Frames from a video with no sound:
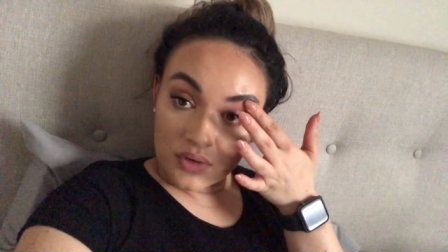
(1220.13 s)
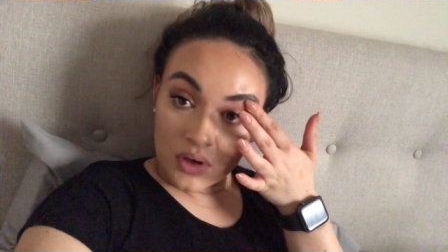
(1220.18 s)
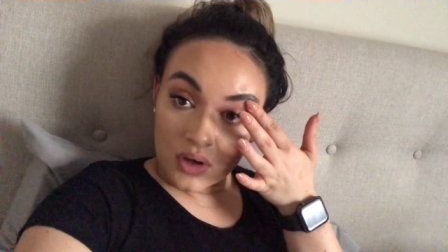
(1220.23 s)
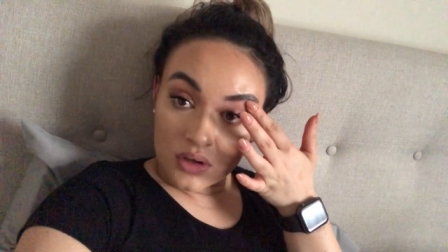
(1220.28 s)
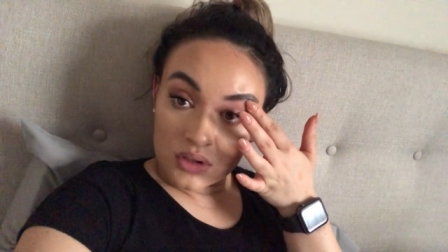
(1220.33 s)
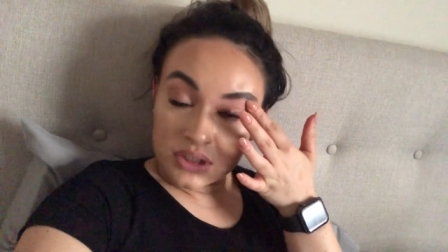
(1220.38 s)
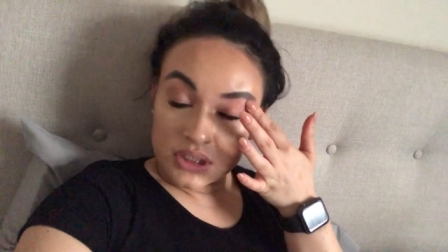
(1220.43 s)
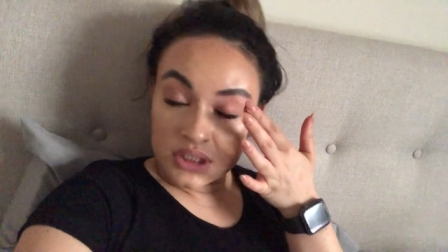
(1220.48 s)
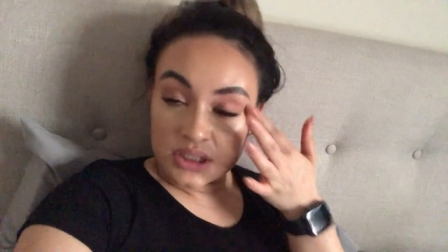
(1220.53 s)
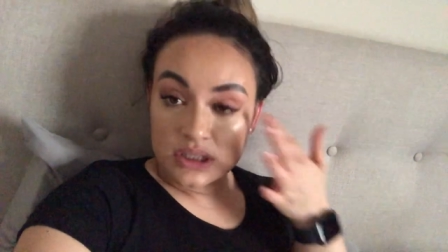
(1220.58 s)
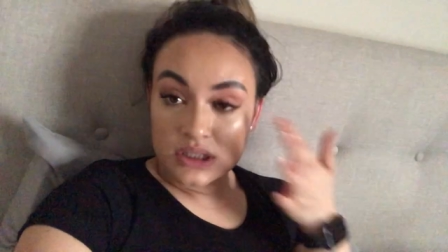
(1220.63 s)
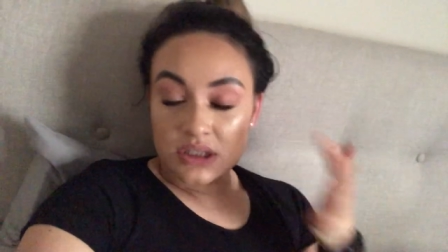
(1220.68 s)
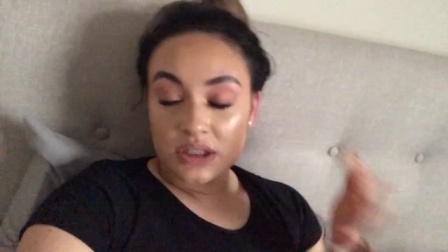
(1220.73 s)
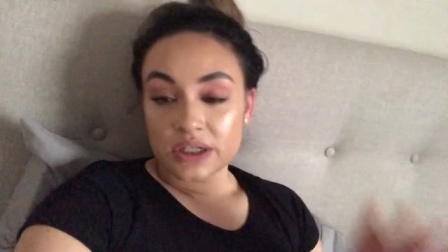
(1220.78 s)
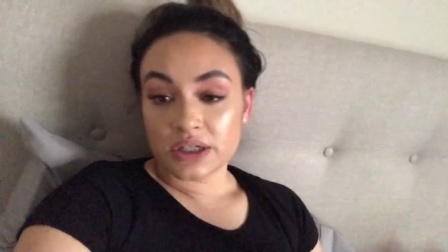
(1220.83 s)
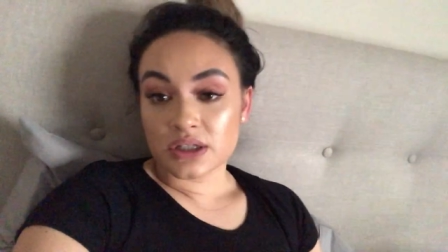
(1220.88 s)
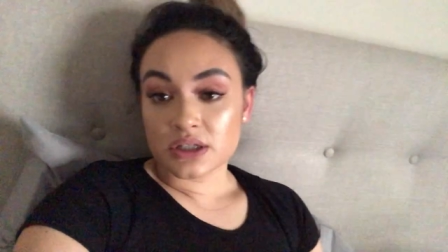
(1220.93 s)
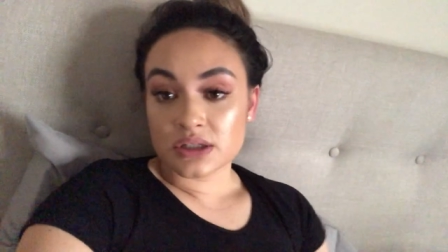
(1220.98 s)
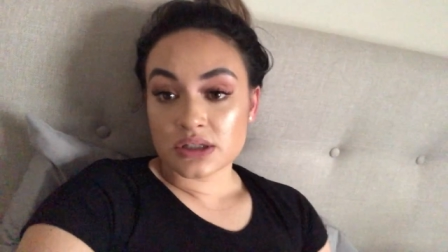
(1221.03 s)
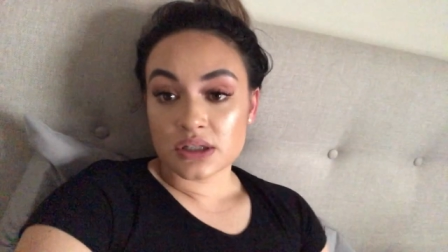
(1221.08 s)
vlog
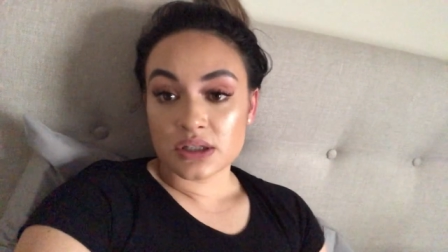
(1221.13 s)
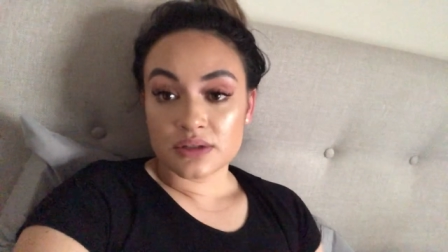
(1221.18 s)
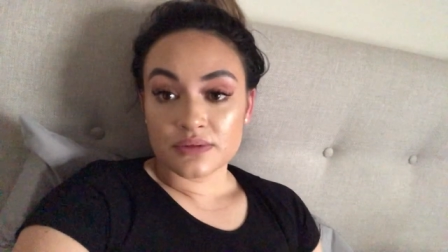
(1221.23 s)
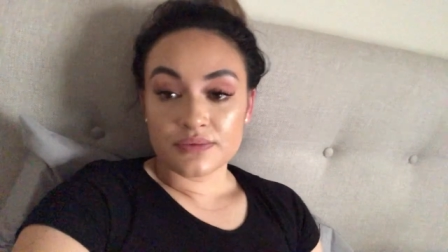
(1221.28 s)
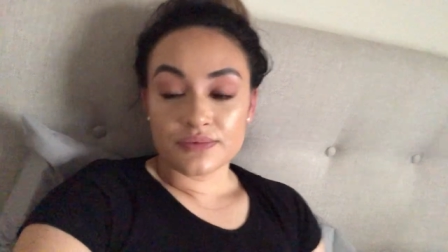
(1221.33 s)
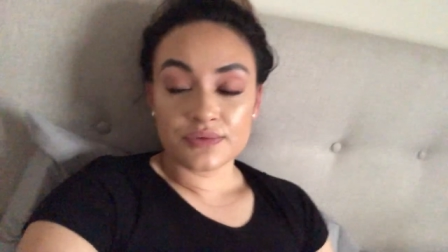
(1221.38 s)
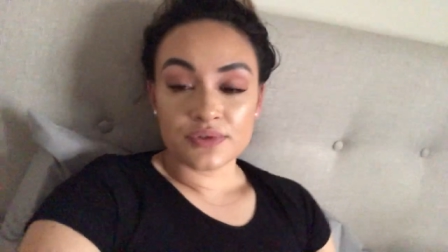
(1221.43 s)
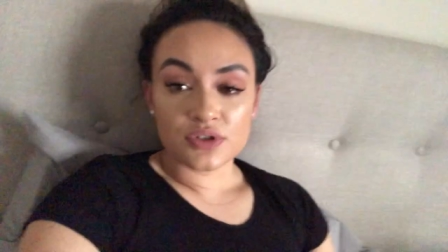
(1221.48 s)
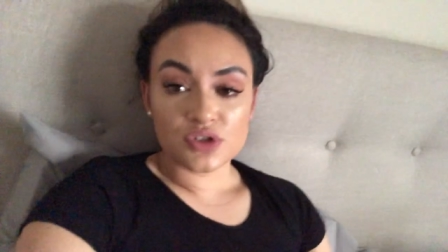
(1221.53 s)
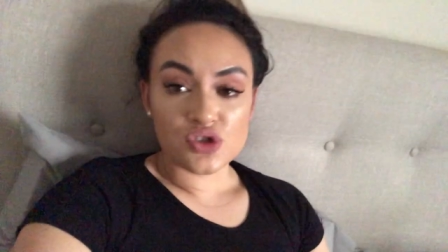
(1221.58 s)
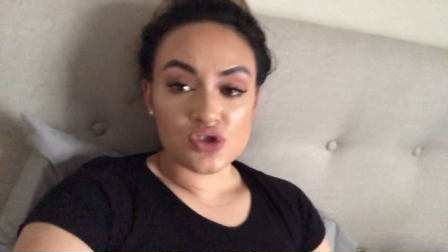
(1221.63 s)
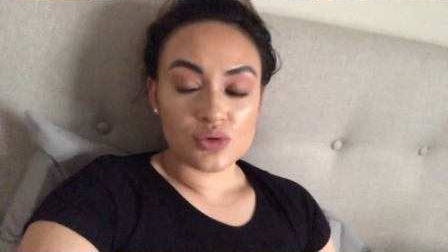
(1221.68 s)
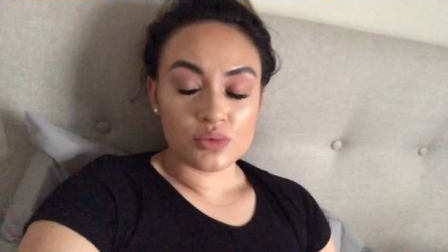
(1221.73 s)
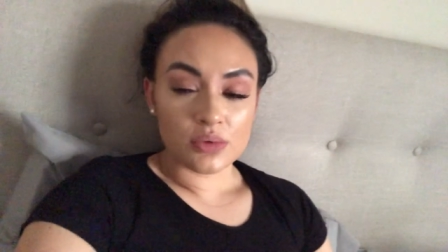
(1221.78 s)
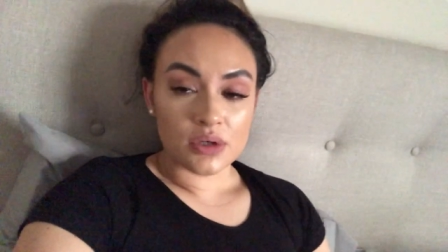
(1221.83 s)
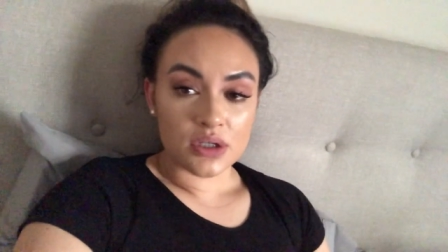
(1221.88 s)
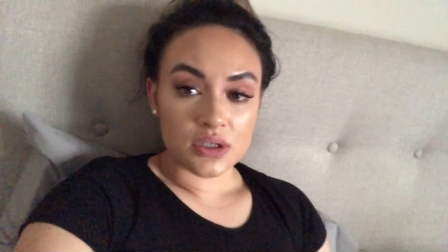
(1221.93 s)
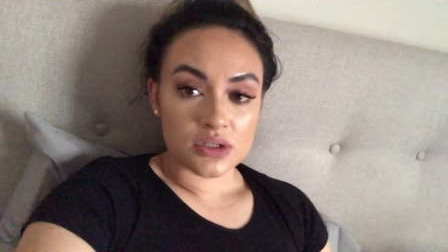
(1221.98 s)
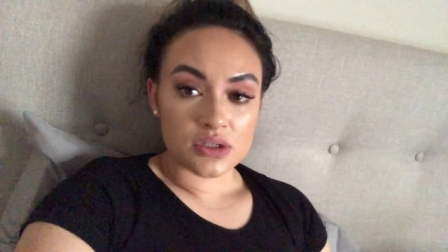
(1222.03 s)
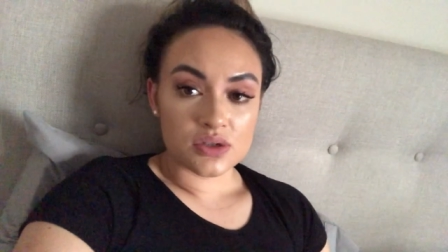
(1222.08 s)
yesterday because I didn't finish
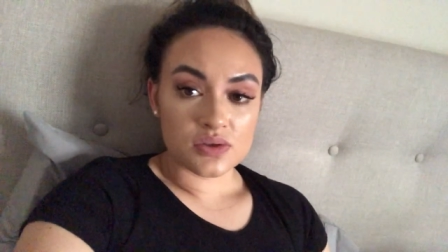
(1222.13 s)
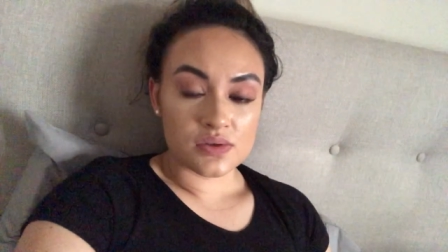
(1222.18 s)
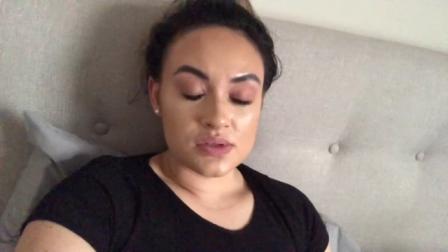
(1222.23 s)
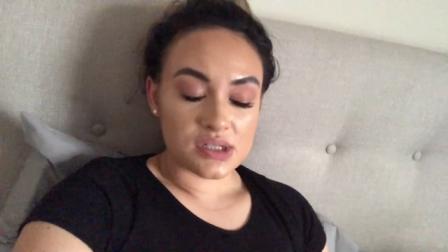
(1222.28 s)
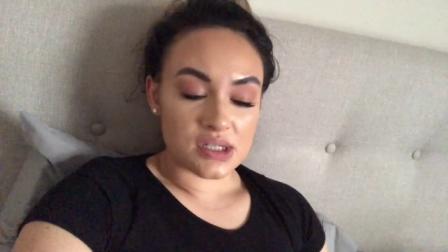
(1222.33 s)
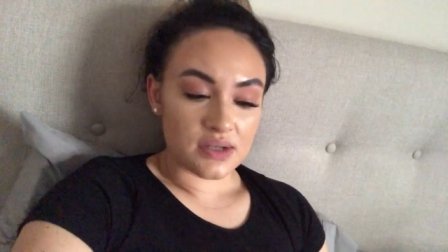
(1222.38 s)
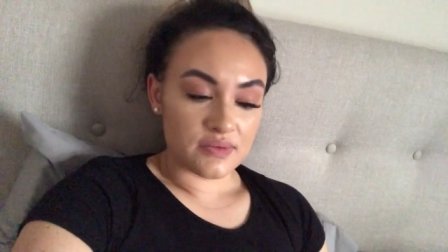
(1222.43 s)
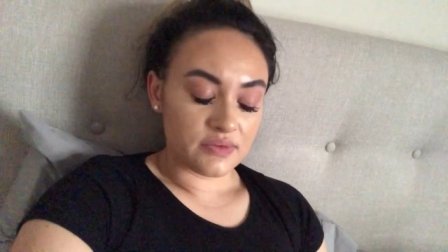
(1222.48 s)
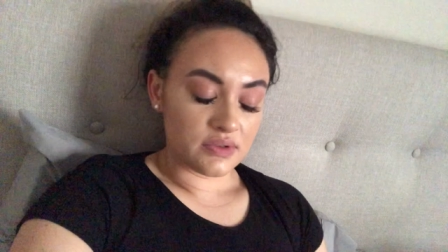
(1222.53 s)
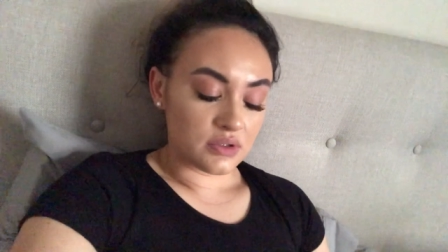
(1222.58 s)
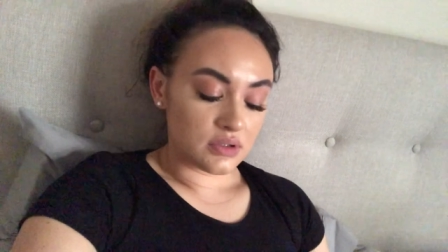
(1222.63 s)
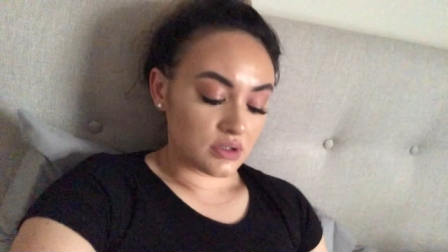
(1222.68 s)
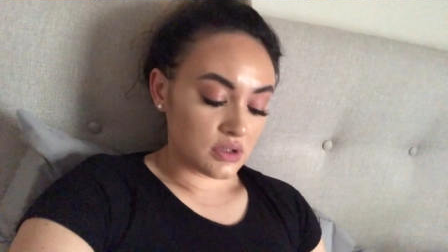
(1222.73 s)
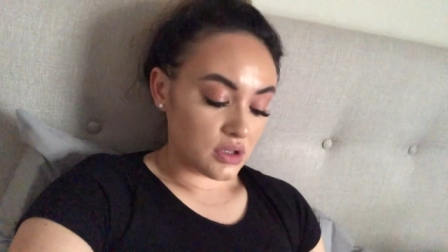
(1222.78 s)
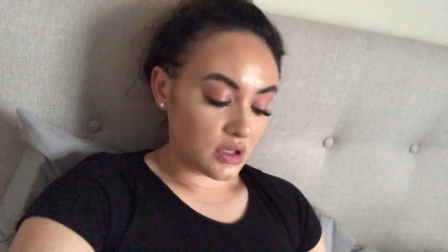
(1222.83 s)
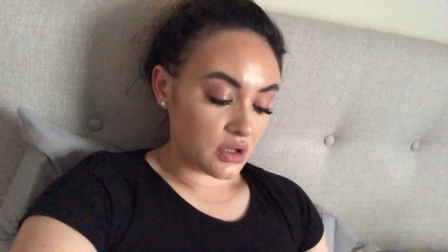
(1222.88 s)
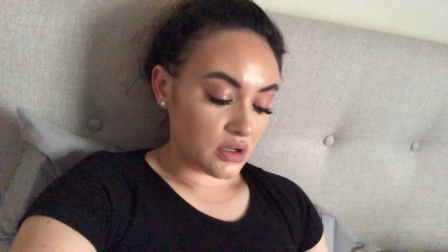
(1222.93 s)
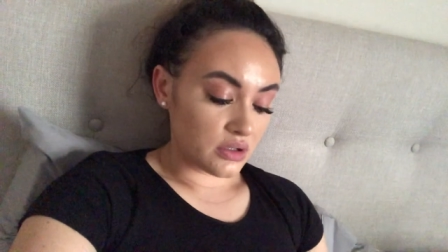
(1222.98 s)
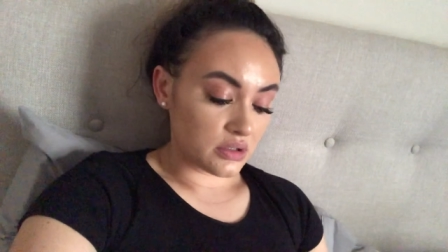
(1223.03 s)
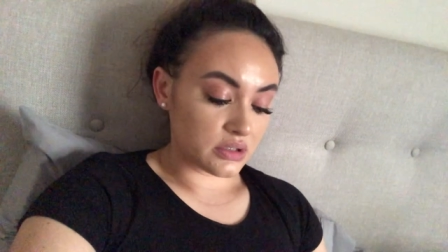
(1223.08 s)
work till 7
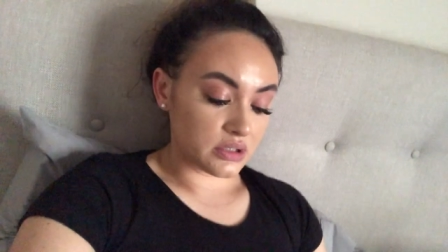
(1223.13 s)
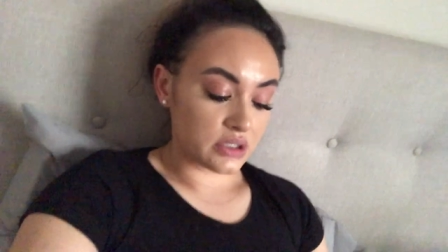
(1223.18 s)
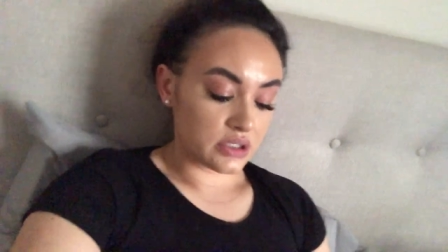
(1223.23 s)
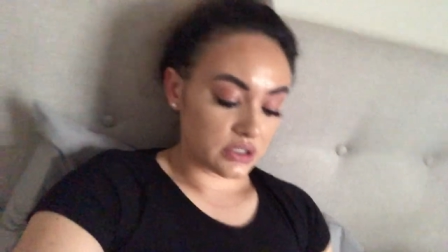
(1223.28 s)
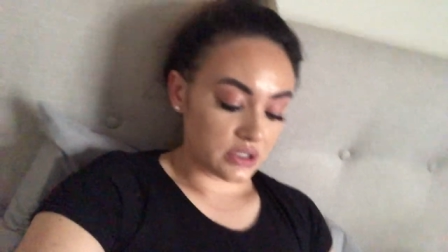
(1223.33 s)
o'clock.